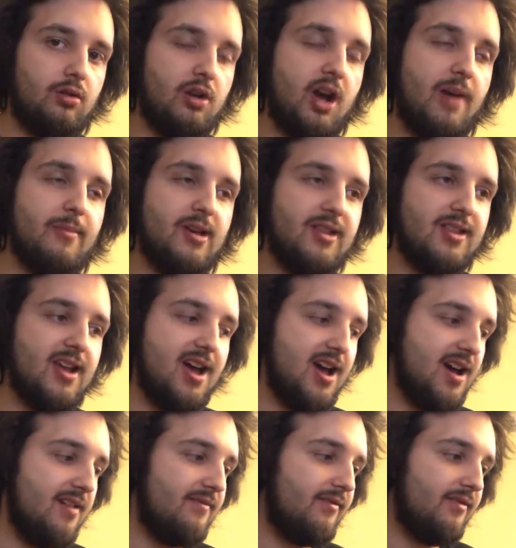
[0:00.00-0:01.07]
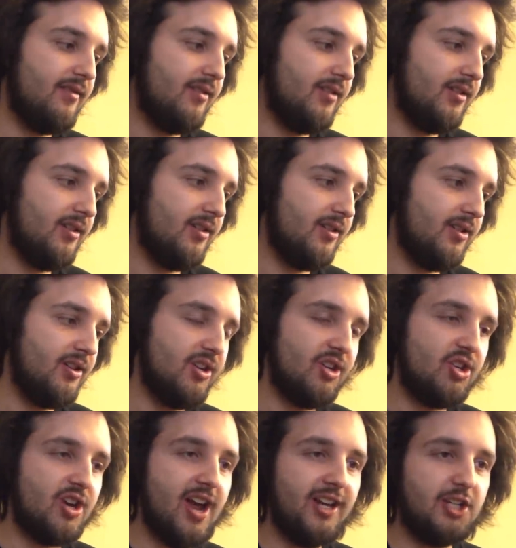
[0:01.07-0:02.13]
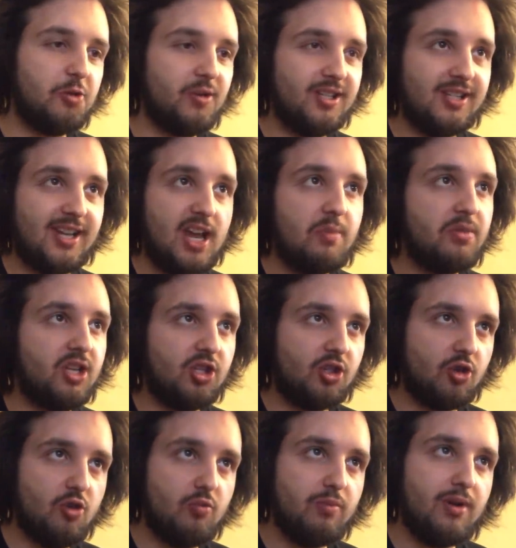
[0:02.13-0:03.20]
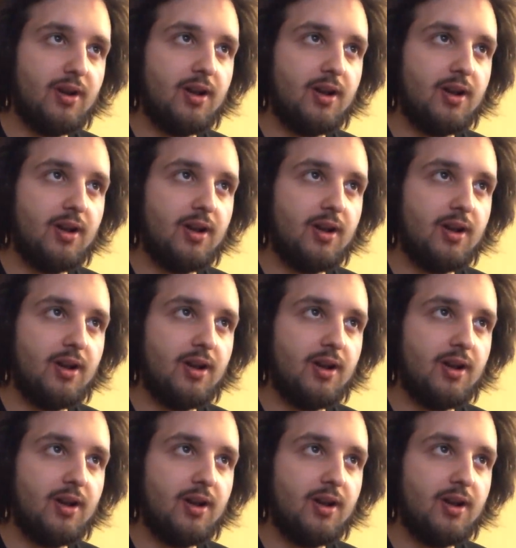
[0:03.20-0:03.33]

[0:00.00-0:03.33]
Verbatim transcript: I bet they have. You're trying to escape the scoop.